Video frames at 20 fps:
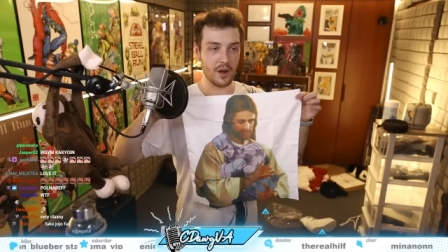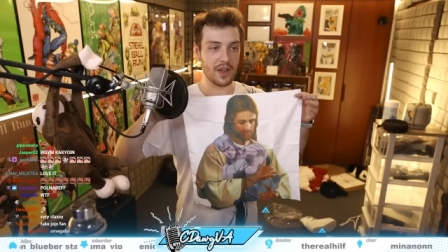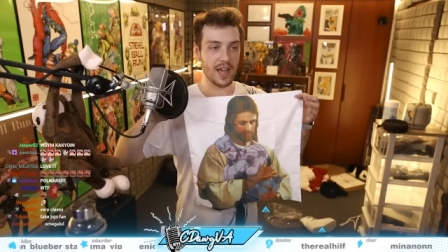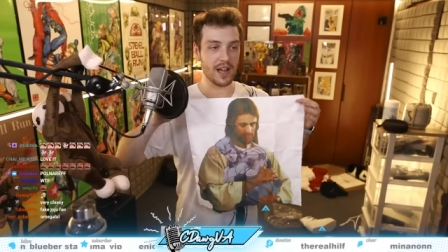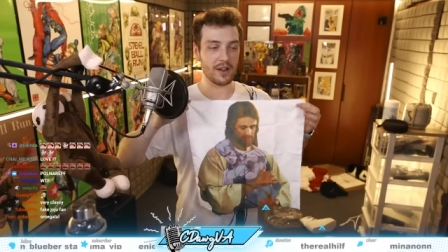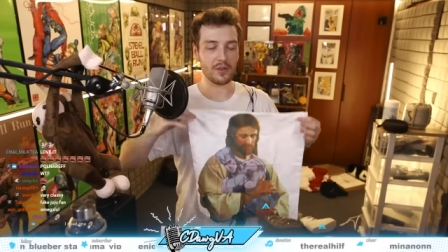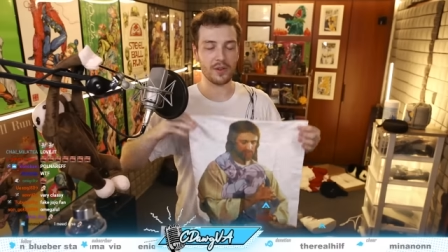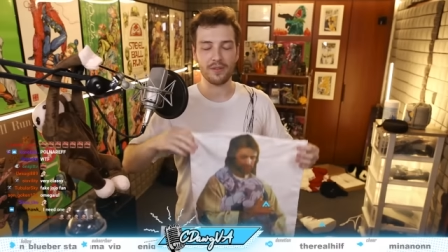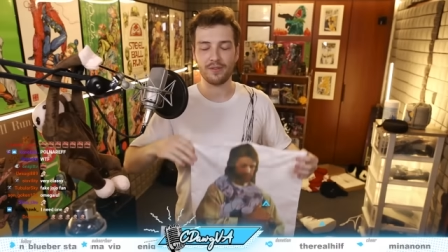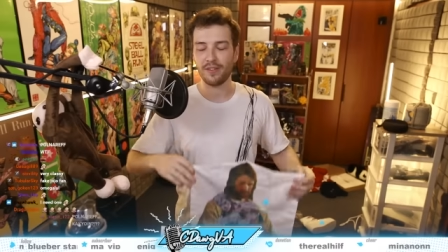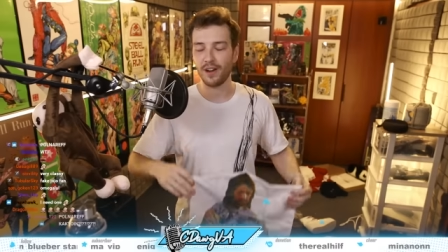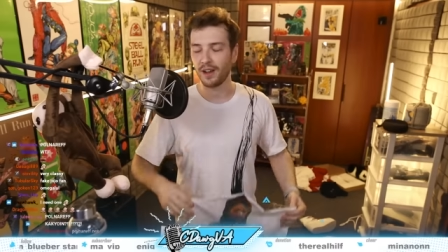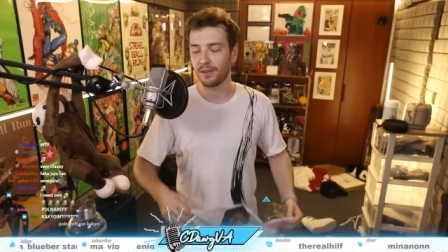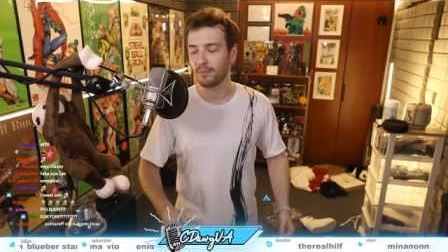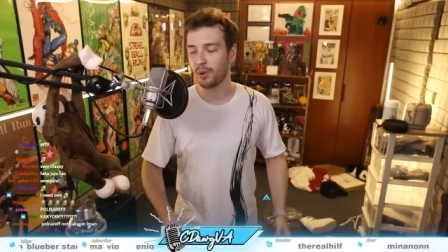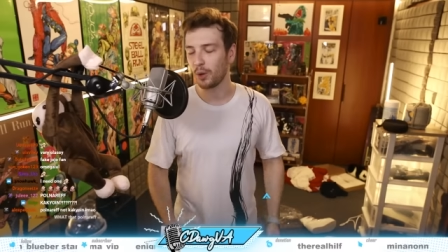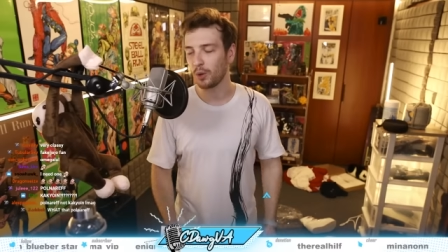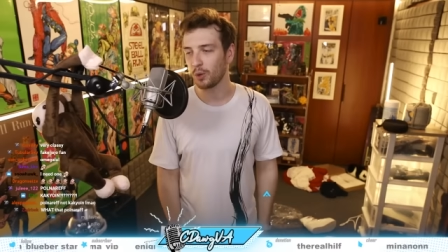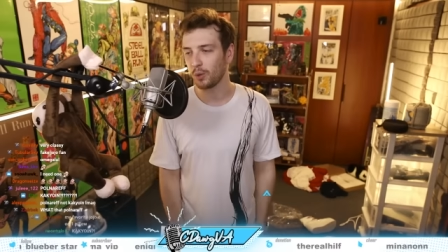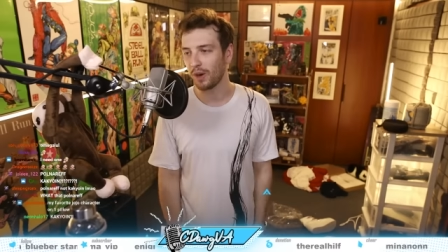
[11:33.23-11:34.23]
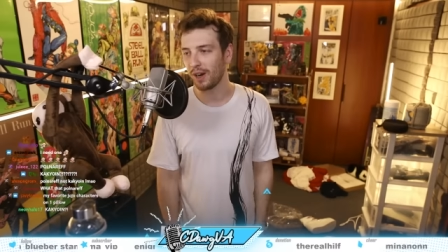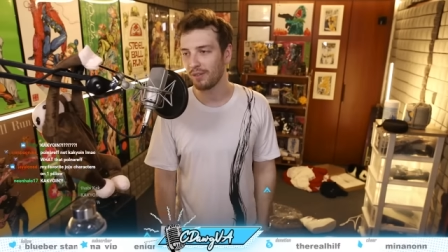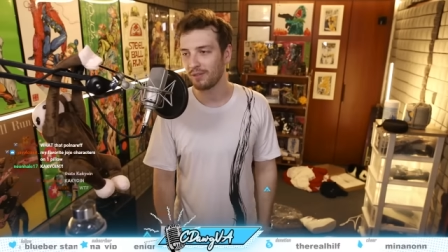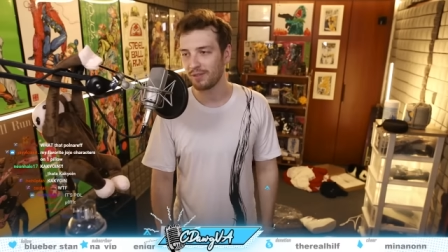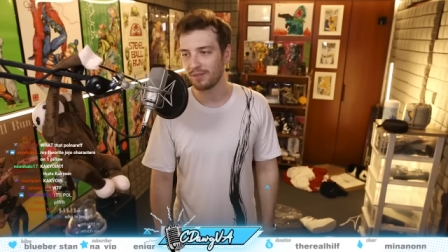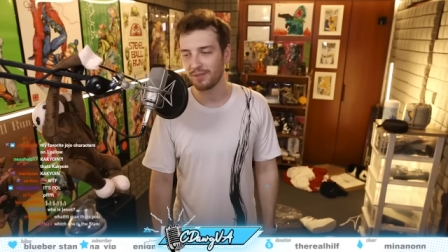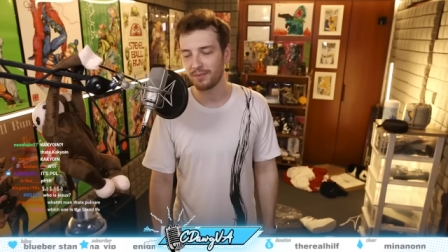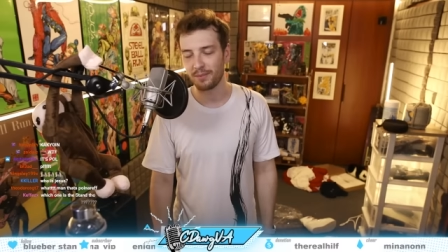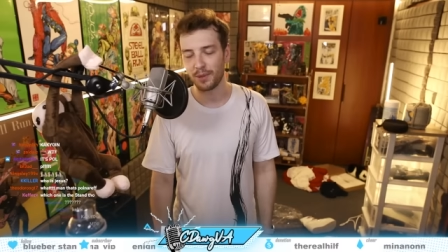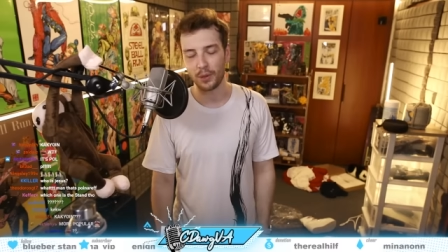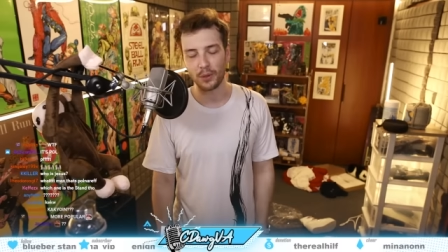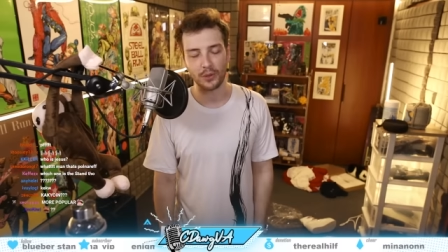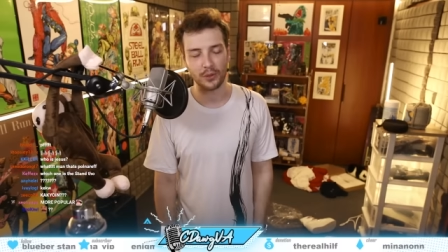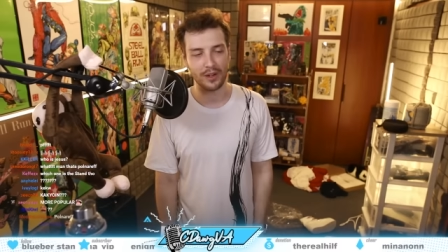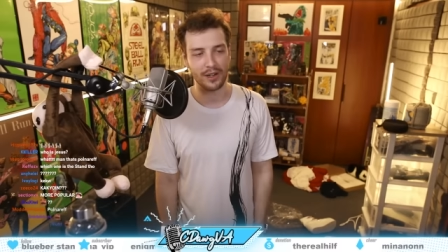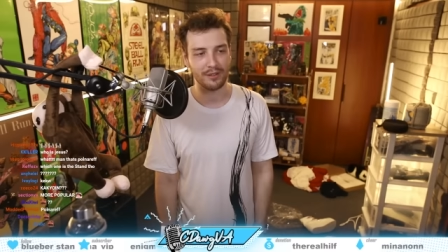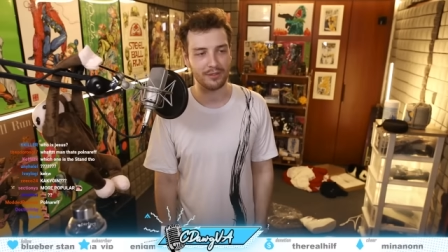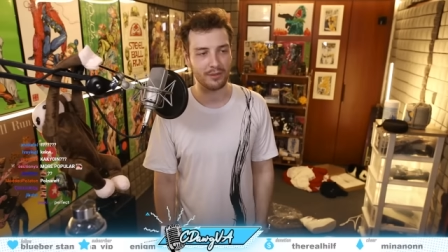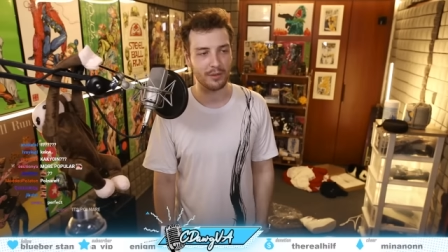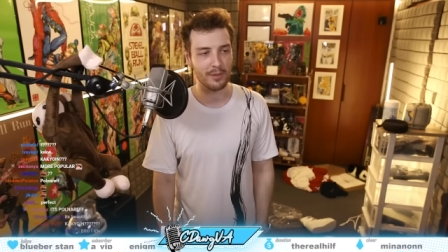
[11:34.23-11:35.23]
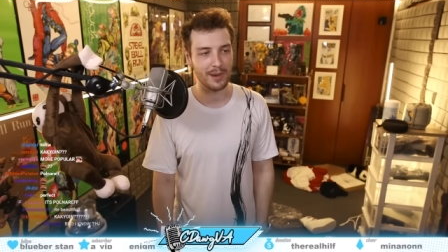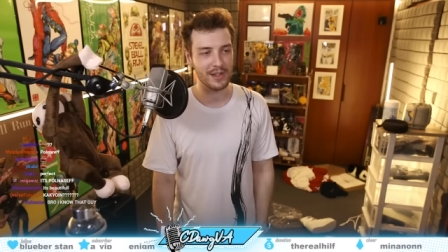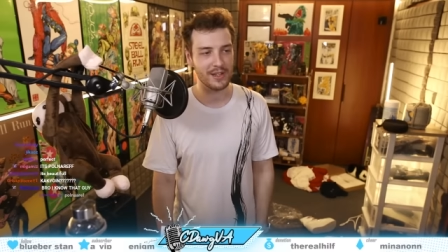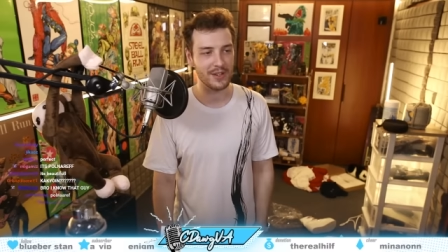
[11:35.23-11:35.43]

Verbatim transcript: Oh, Kakyoin, Polnareff. Polnareff, what am I